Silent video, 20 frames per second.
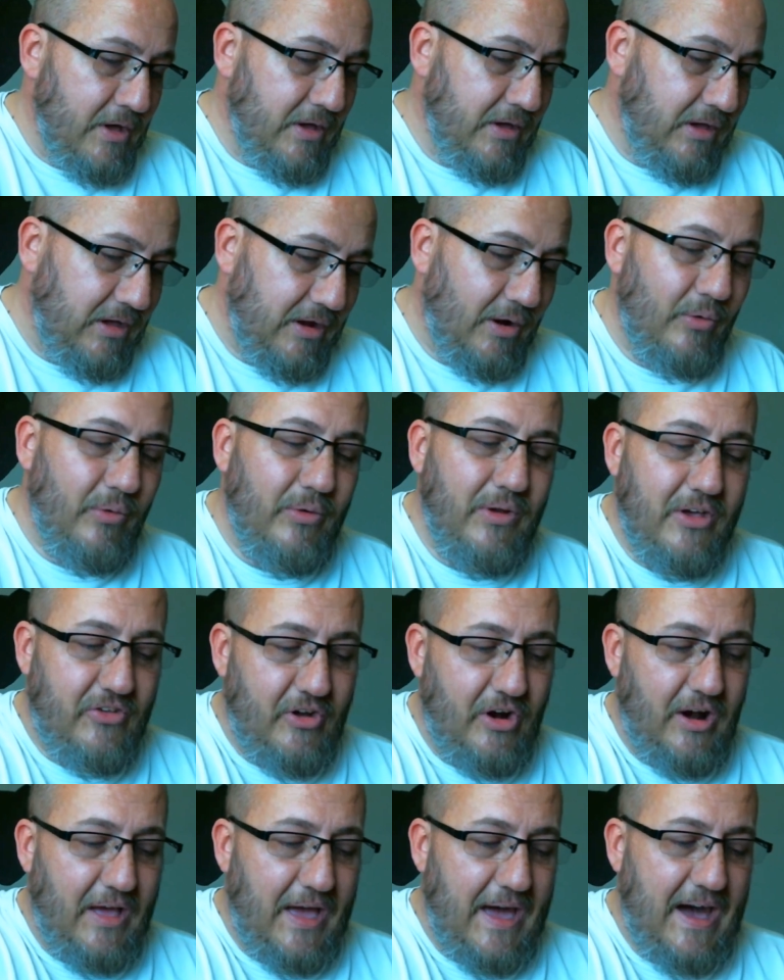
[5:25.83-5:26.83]
You don't
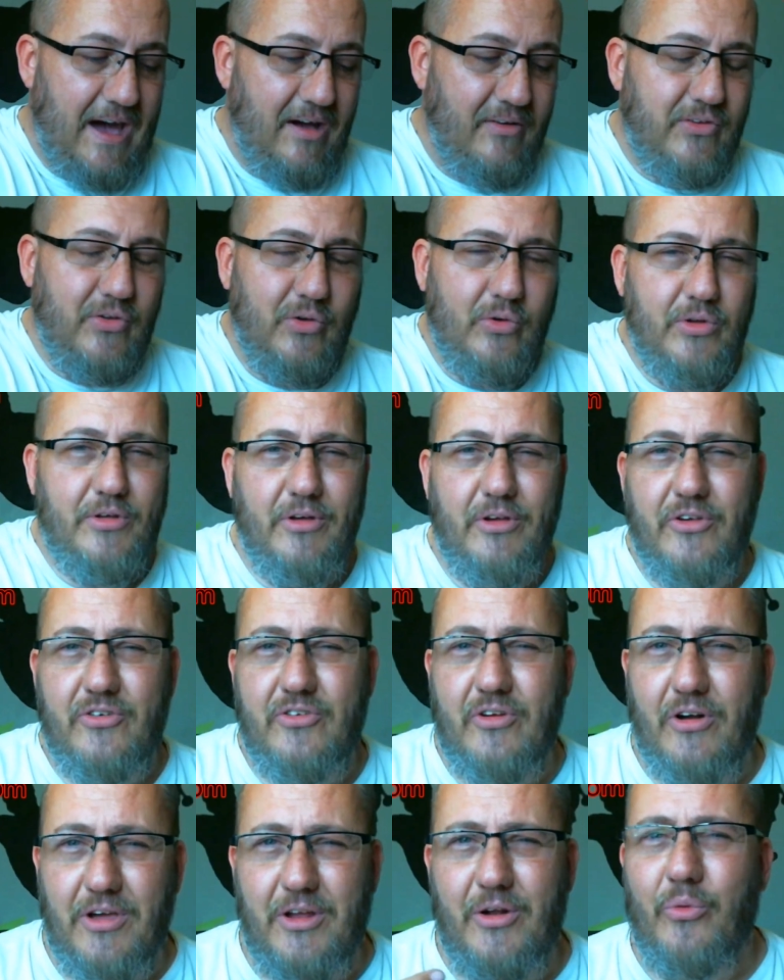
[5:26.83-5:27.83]
necessarily have to until you
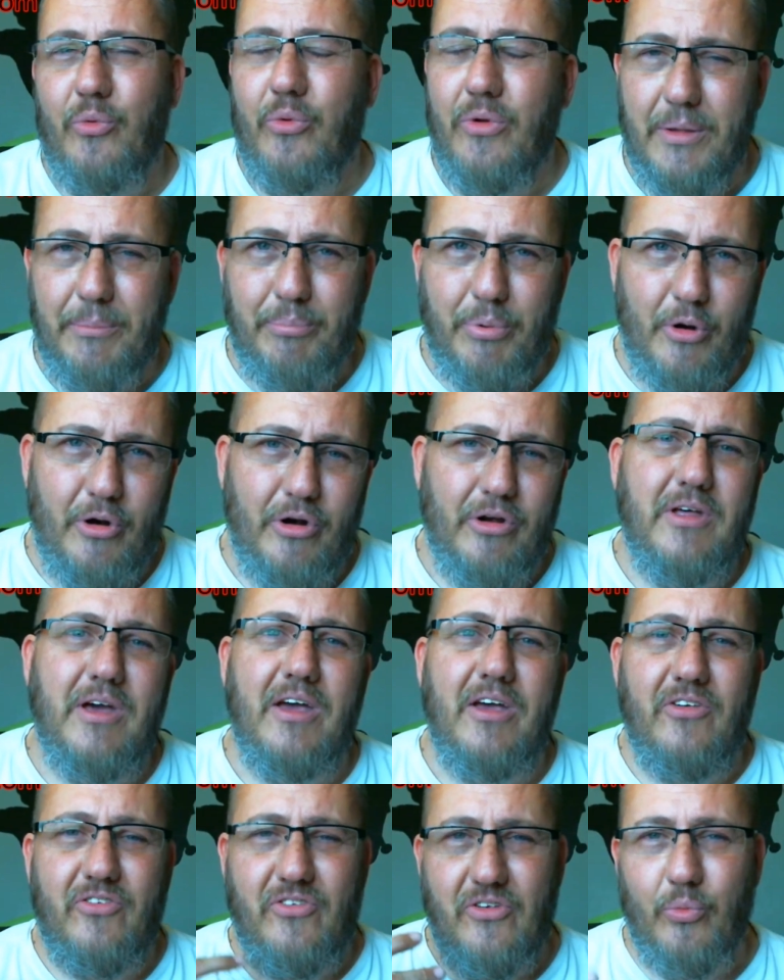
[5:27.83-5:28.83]
start getting a really burnt
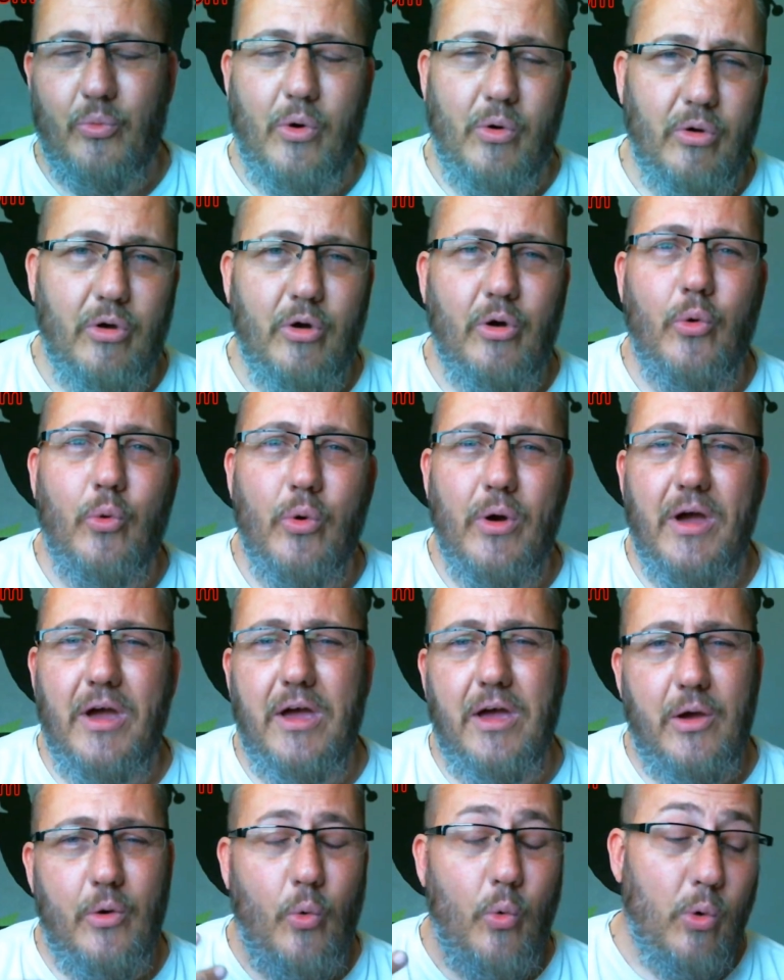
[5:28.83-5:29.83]
taste that won't go
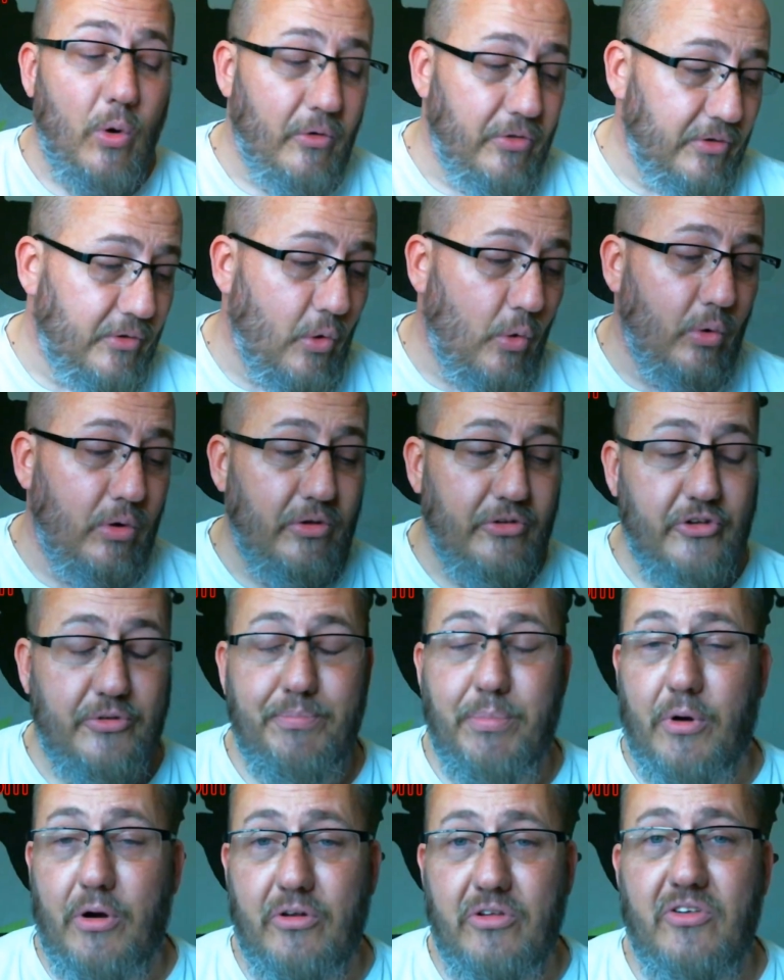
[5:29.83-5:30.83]
away, or the coil just
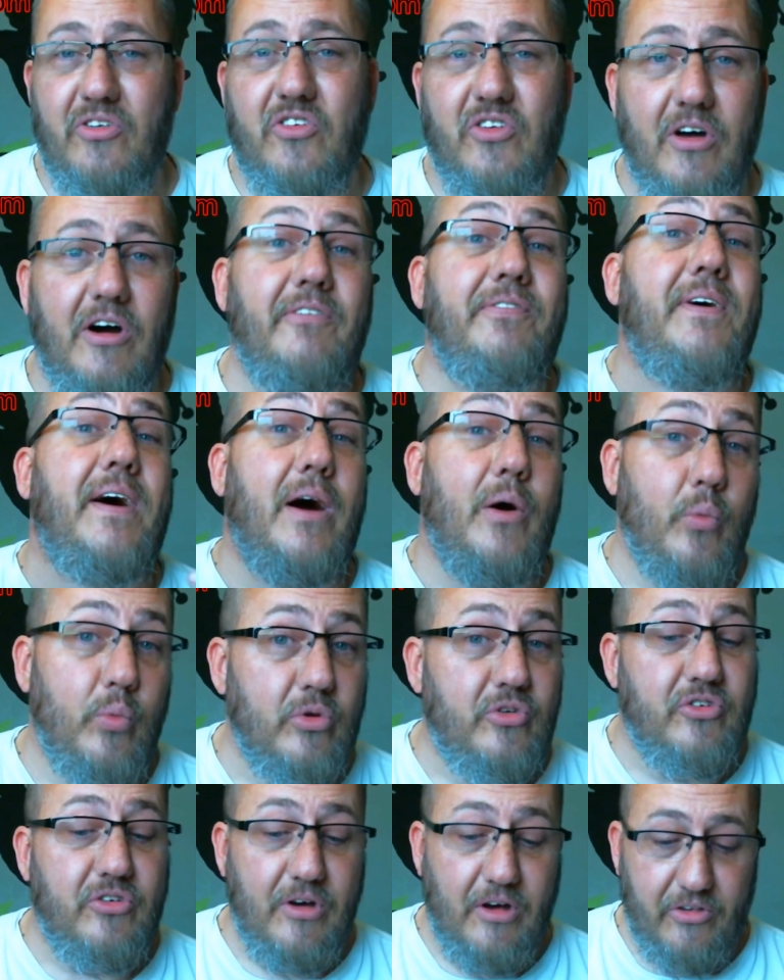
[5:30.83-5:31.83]
burns itself out,
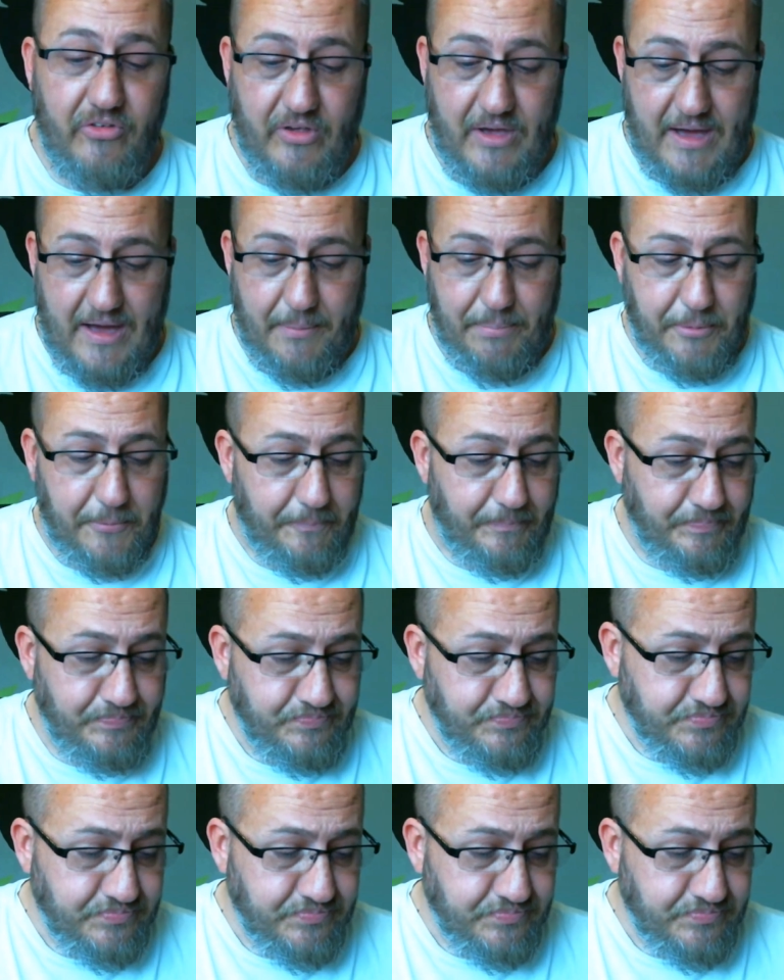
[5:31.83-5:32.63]
which does happen,